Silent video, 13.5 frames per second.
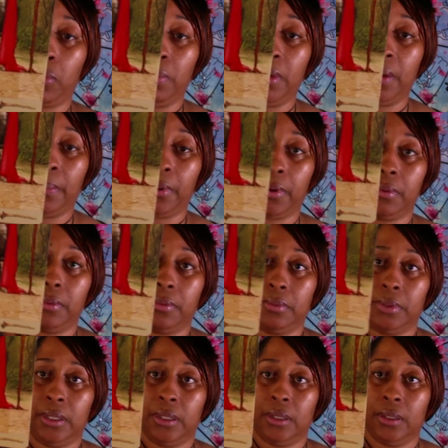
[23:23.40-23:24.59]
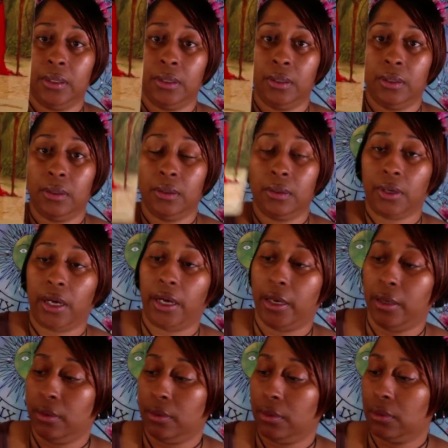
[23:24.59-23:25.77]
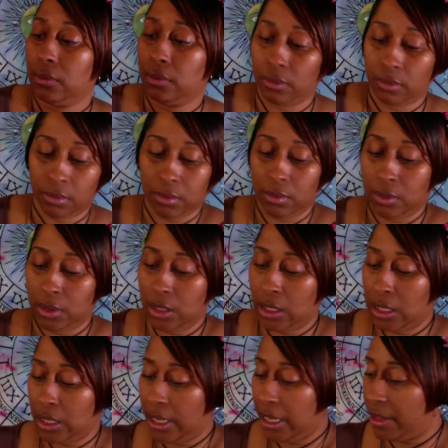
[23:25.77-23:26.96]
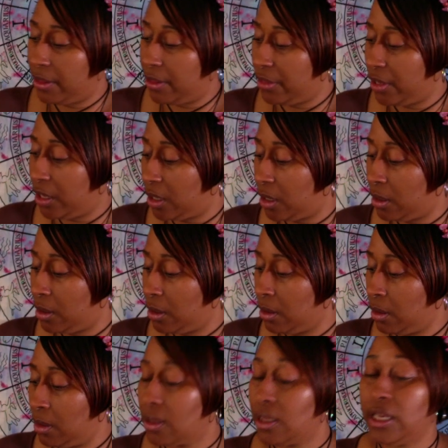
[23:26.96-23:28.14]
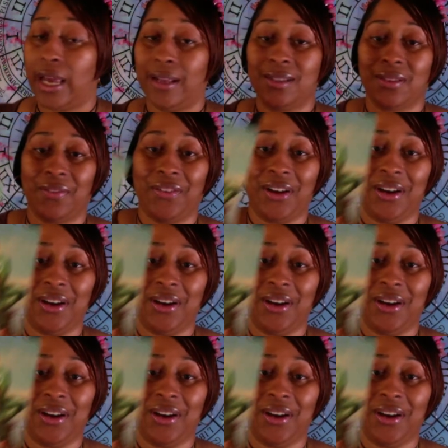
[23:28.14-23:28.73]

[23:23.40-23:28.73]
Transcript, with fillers: remember. Okay? And then the Ace of